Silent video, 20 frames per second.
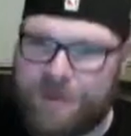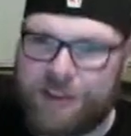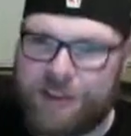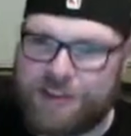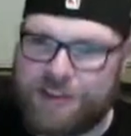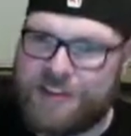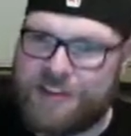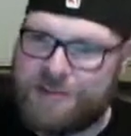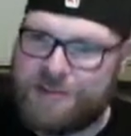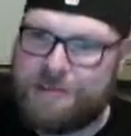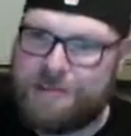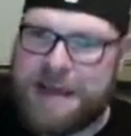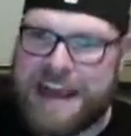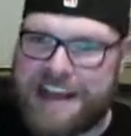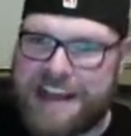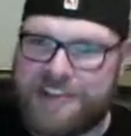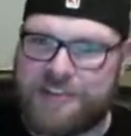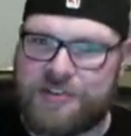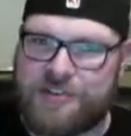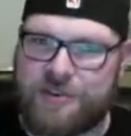to the
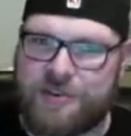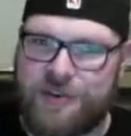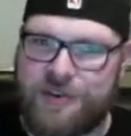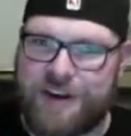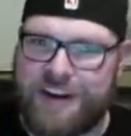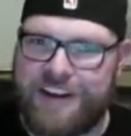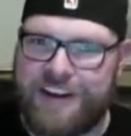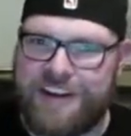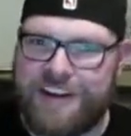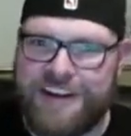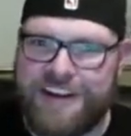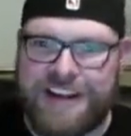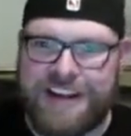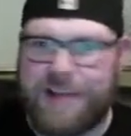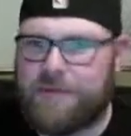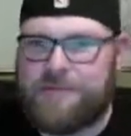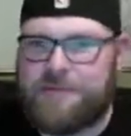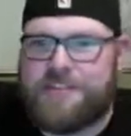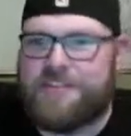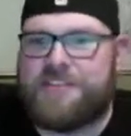Mac story, it
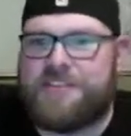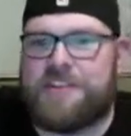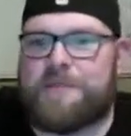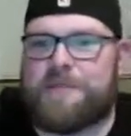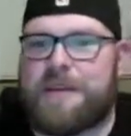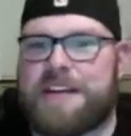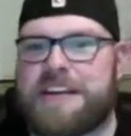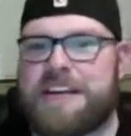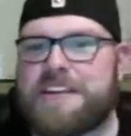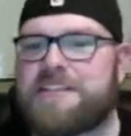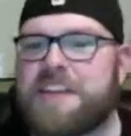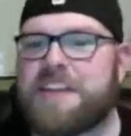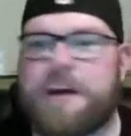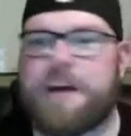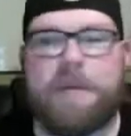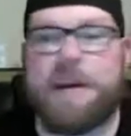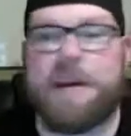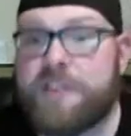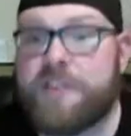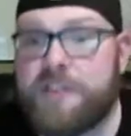was just on my desktop.
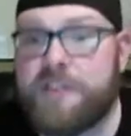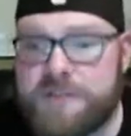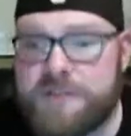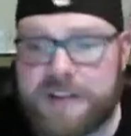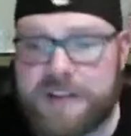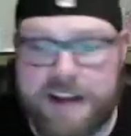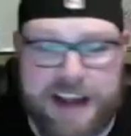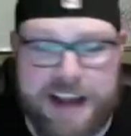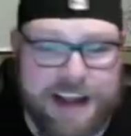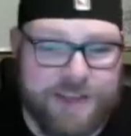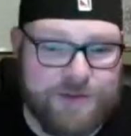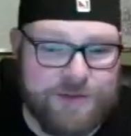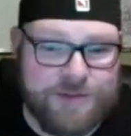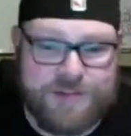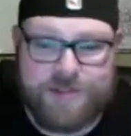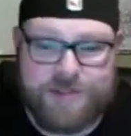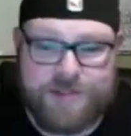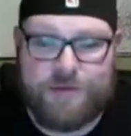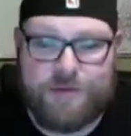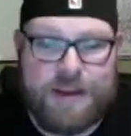I never used it. I was
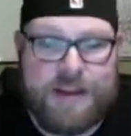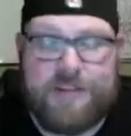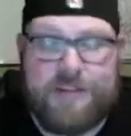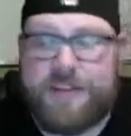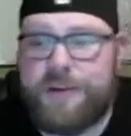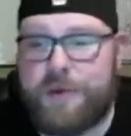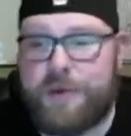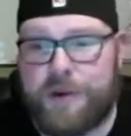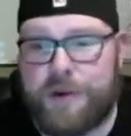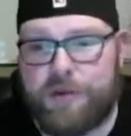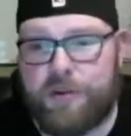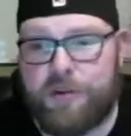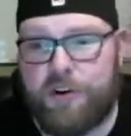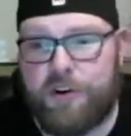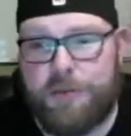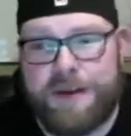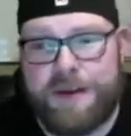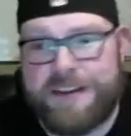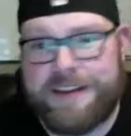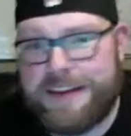doing everything with
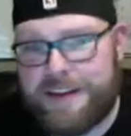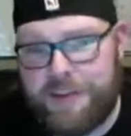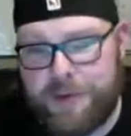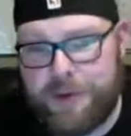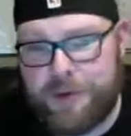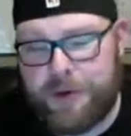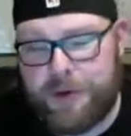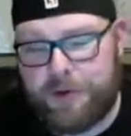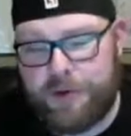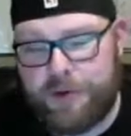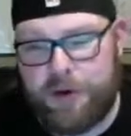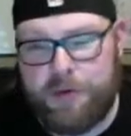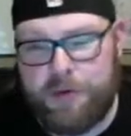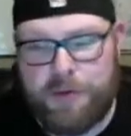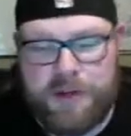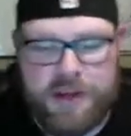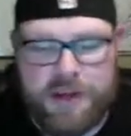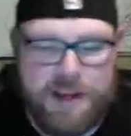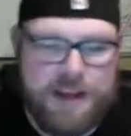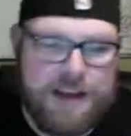Chrome. I did everything with Chrome.
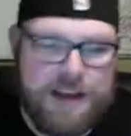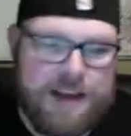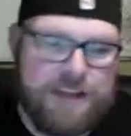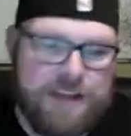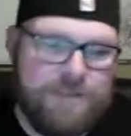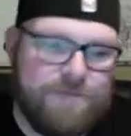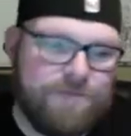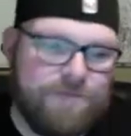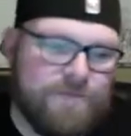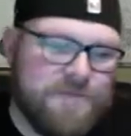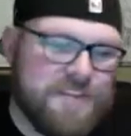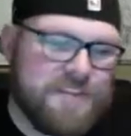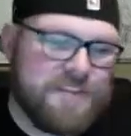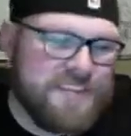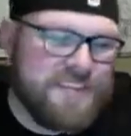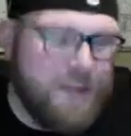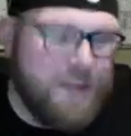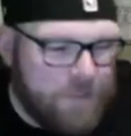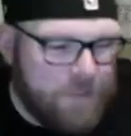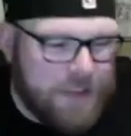
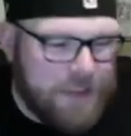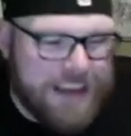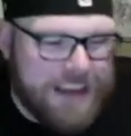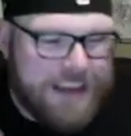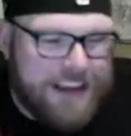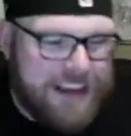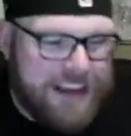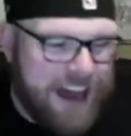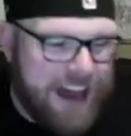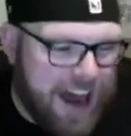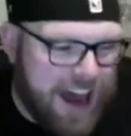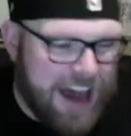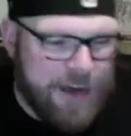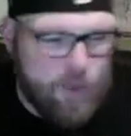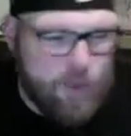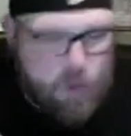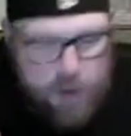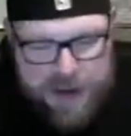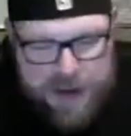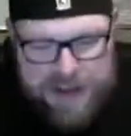Something
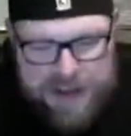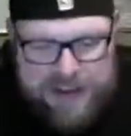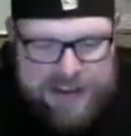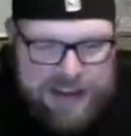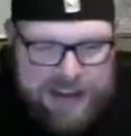caught wind.